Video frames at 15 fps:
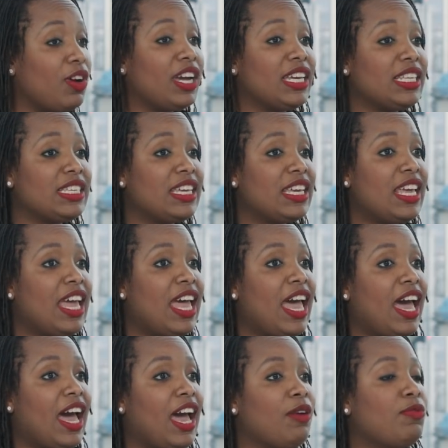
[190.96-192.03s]
white.
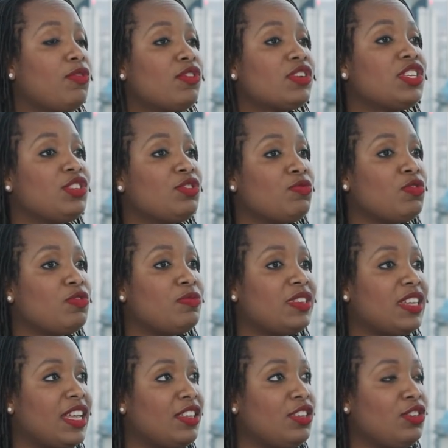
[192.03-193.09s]
I walked into
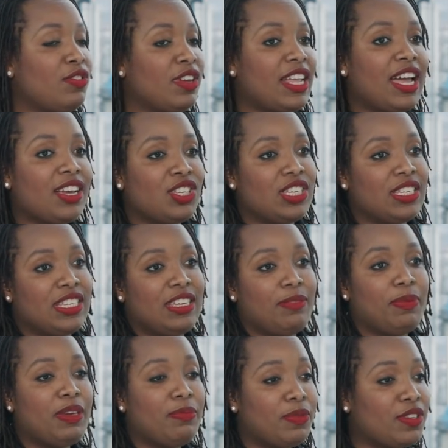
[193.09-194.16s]
rooms and you could actually see
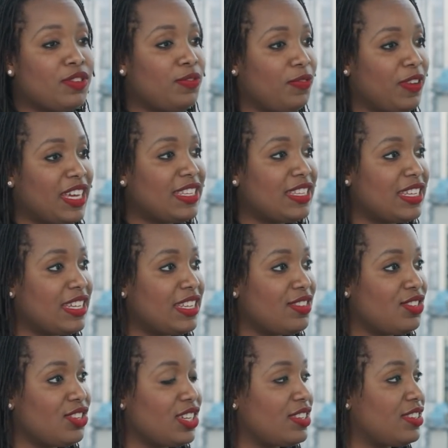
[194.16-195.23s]
people's
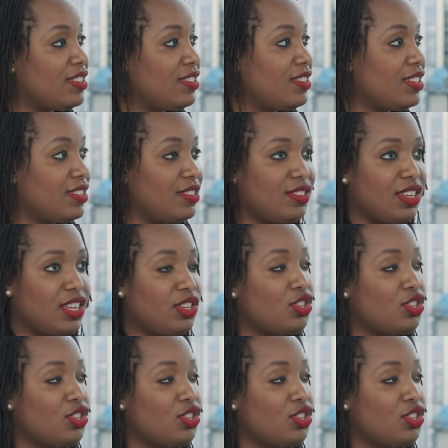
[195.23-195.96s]
faces just